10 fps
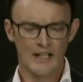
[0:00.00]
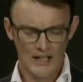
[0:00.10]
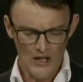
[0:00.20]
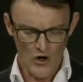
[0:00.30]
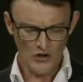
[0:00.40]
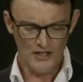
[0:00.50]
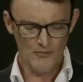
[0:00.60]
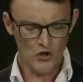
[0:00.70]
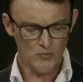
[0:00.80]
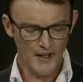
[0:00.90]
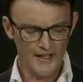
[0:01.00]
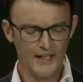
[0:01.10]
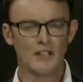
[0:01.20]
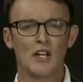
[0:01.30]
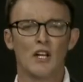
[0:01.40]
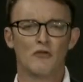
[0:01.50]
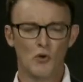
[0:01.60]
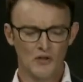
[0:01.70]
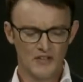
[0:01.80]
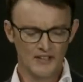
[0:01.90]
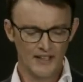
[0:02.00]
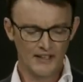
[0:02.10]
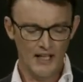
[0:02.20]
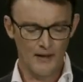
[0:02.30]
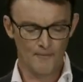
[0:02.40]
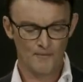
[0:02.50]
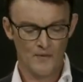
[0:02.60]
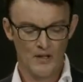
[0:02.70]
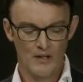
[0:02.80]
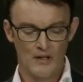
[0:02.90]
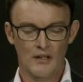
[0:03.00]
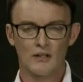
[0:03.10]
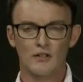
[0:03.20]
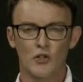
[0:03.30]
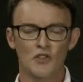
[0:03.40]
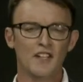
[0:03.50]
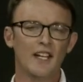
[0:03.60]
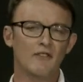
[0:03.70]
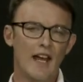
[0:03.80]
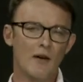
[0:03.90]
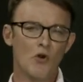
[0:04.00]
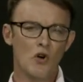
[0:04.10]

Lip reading: provide orientation to guests and target groups.